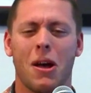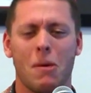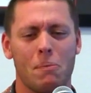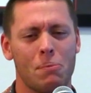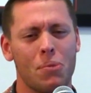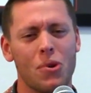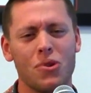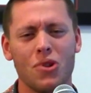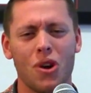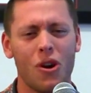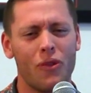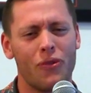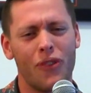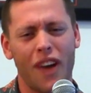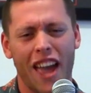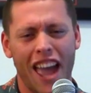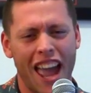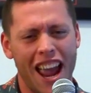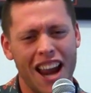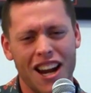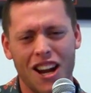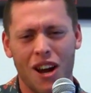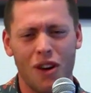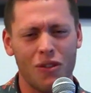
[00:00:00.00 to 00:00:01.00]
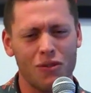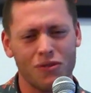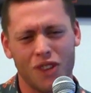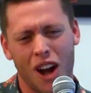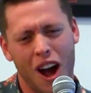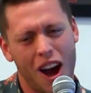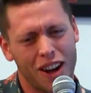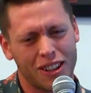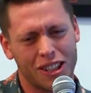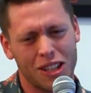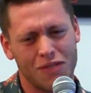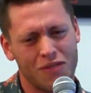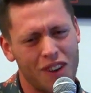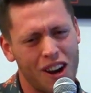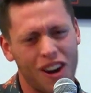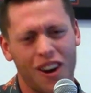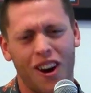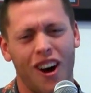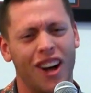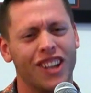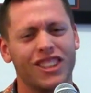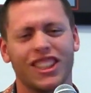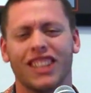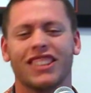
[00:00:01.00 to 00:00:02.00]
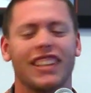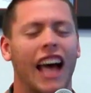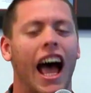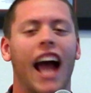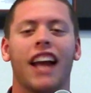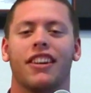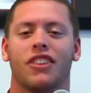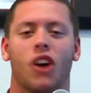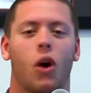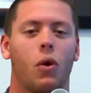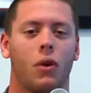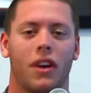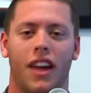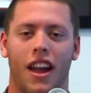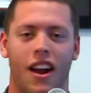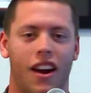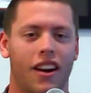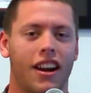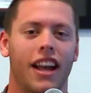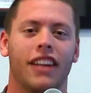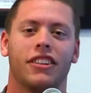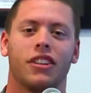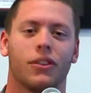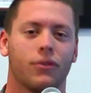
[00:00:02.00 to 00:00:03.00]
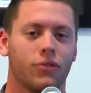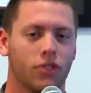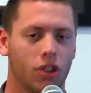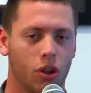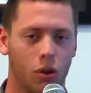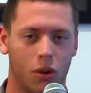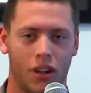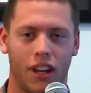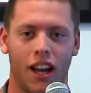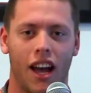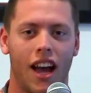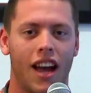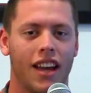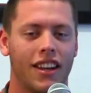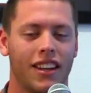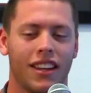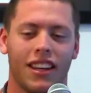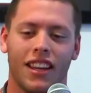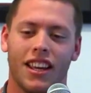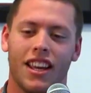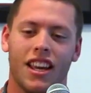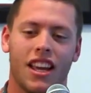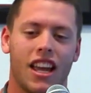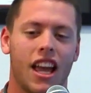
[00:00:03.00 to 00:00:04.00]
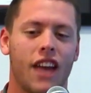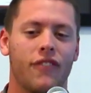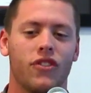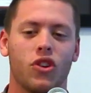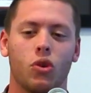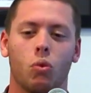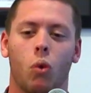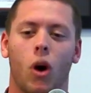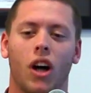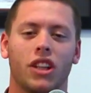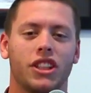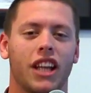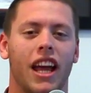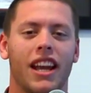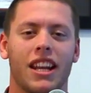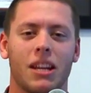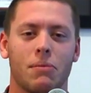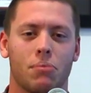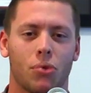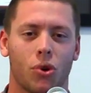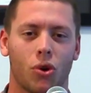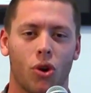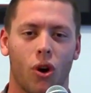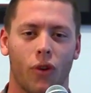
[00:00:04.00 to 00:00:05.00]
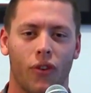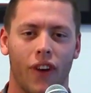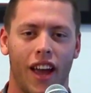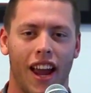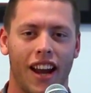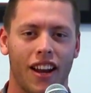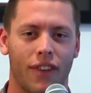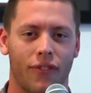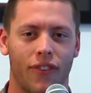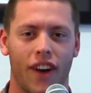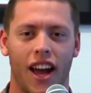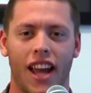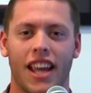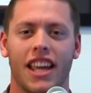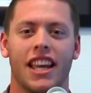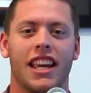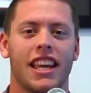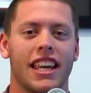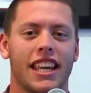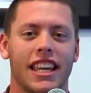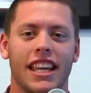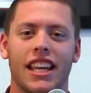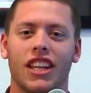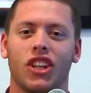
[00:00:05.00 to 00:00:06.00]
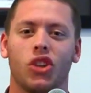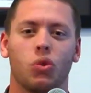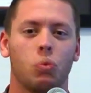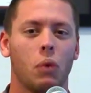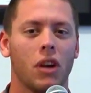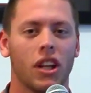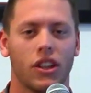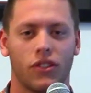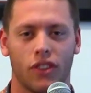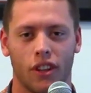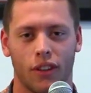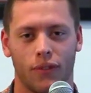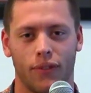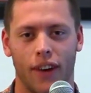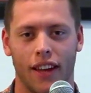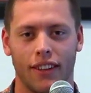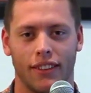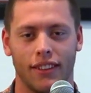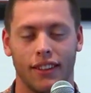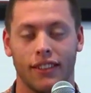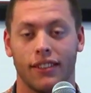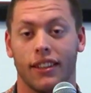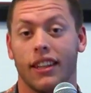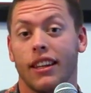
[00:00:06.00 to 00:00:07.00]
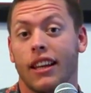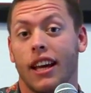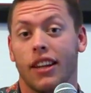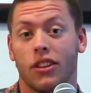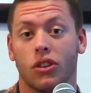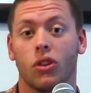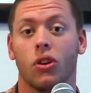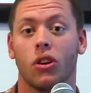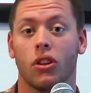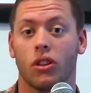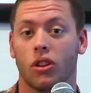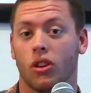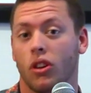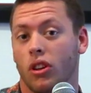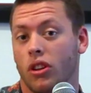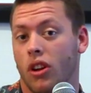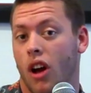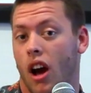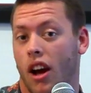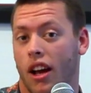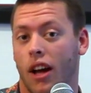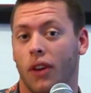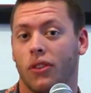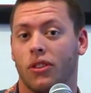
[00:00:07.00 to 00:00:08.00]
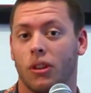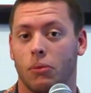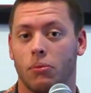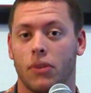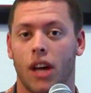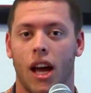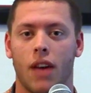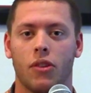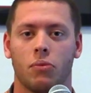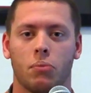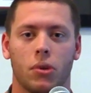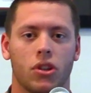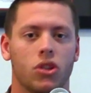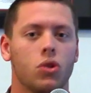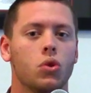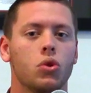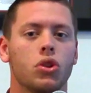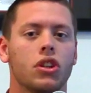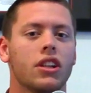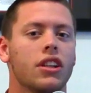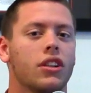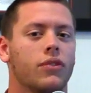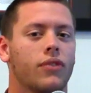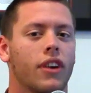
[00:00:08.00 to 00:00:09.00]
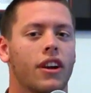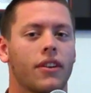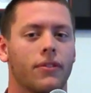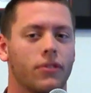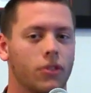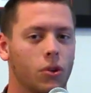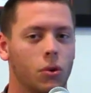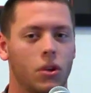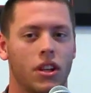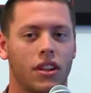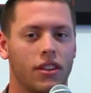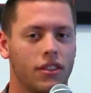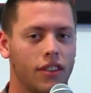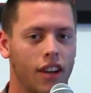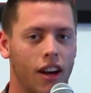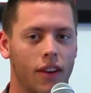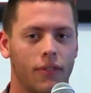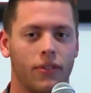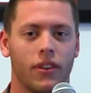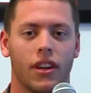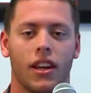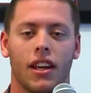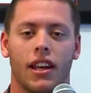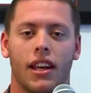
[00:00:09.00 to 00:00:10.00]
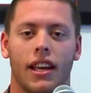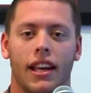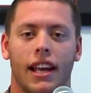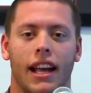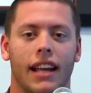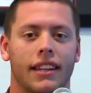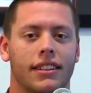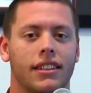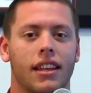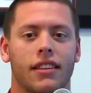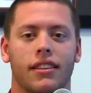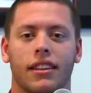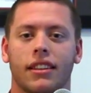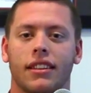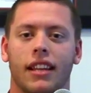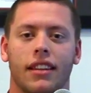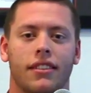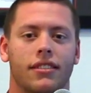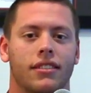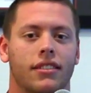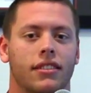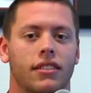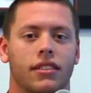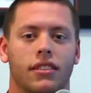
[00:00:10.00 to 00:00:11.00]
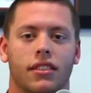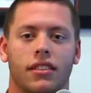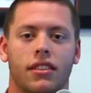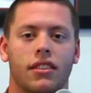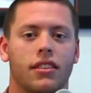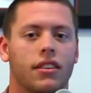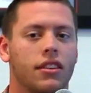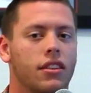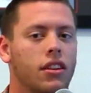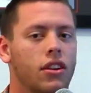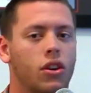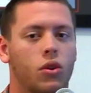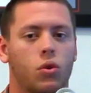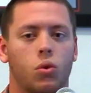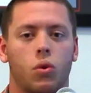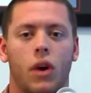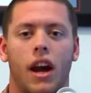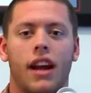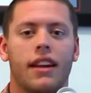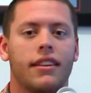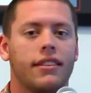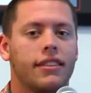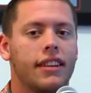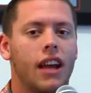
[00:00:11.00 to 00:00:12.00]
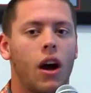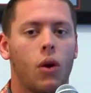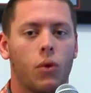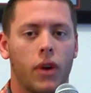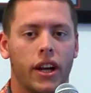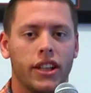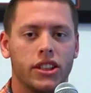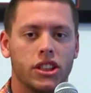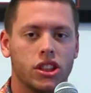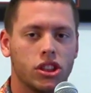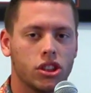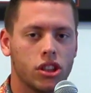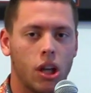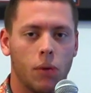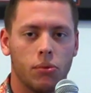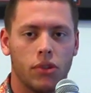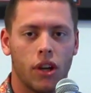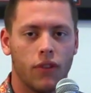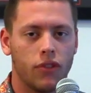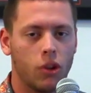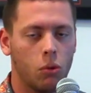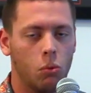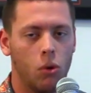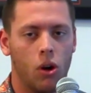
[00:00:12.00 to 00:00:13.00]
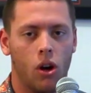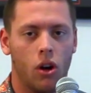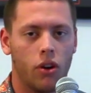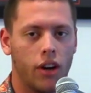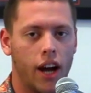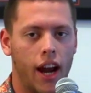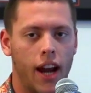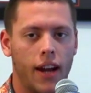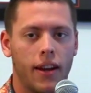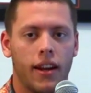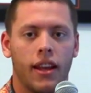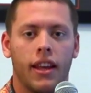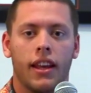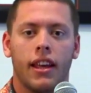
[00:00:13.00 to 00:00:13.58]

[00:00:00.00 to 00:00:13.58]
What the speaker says: Bruno Ferreira knocked him unconscious. I don't care. It's a fluke. If you watch any Bruno Ferreira fight, he swings to the fences. He gets good knockouts sometimes, but usually it's very fluky stuff. It's nothing that's crazy, outrageous, comes off the wall, right?